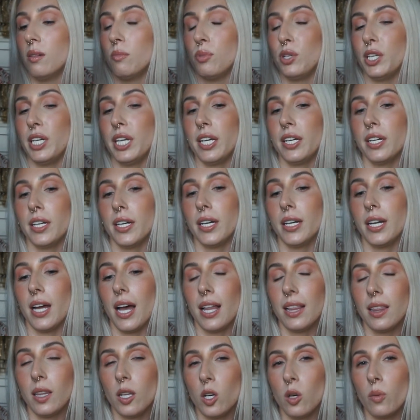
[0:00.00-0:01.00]
pretty good,
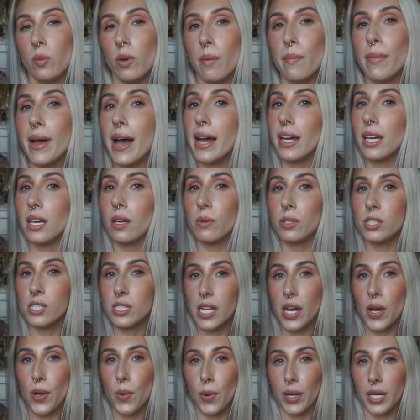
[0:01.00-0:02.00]
a little bit baggy, which
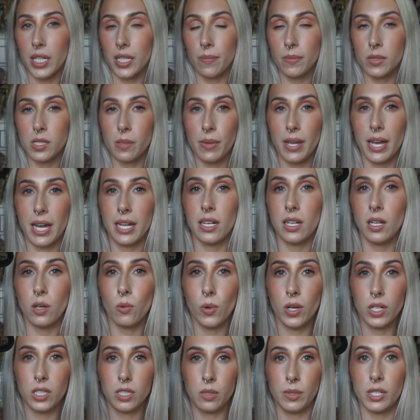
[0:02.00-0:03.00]
is how I wanted them to be. I didn't
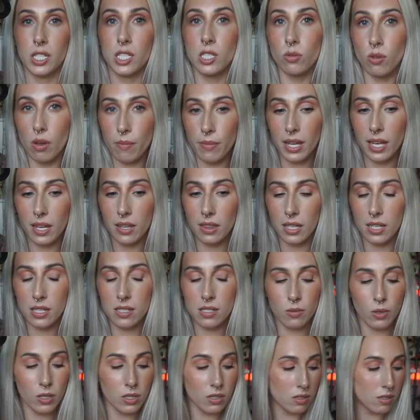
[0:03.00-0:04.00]
want to be swimming in
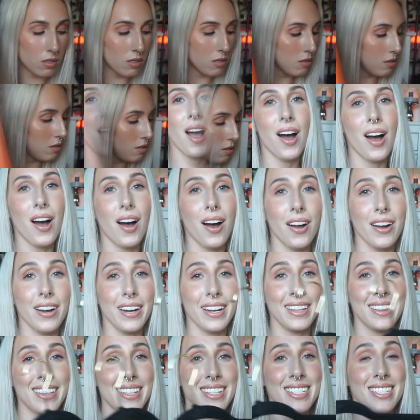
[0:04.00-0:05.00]
these ones. All
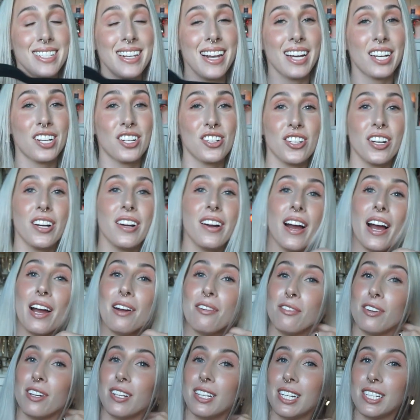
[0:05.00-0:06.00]
right, this next shirt I
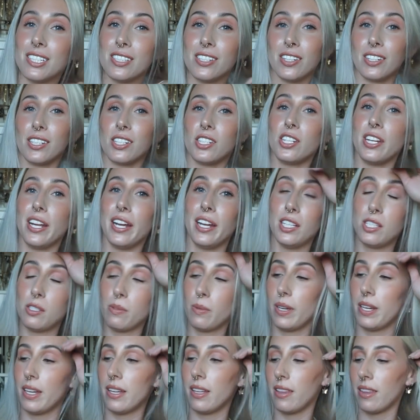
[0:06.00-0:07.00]
really took a chance
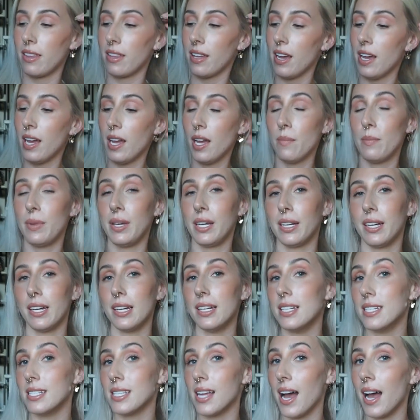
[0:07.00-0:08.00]
with
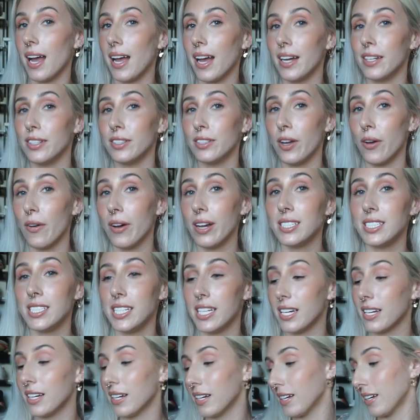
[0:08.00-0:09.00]
because I had no
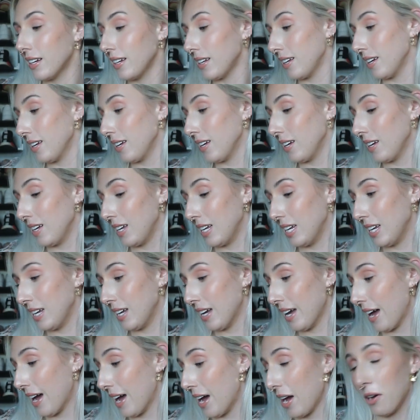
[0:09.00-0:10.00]
idea
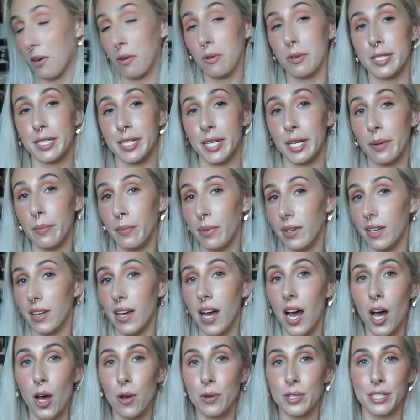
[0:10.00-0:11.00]
how it was gonna be,
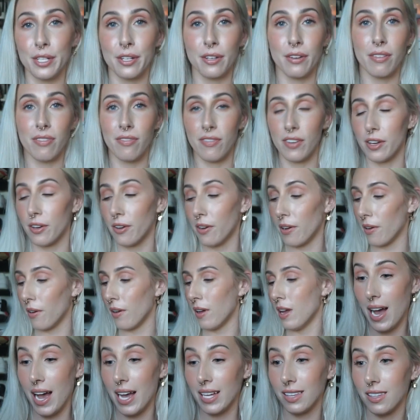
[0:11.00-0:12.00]
how it was gonna
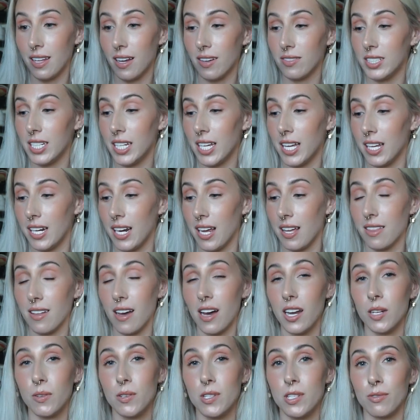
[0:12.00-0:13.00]
feel. I loved it and I
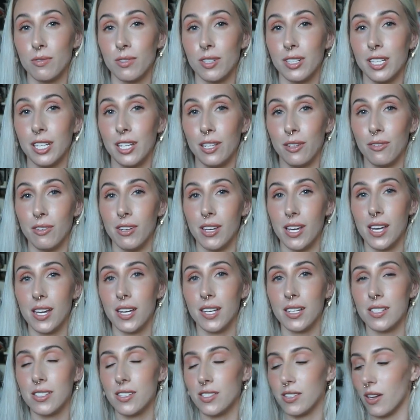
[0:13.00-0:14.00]
thought it was really
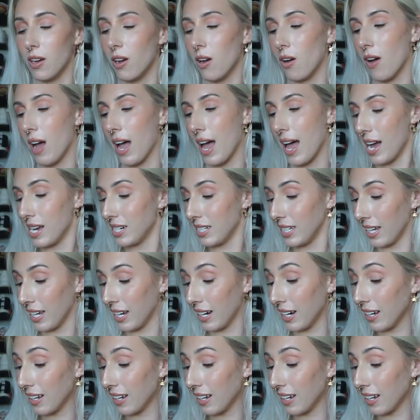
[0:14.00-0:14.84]
unique, so I had to get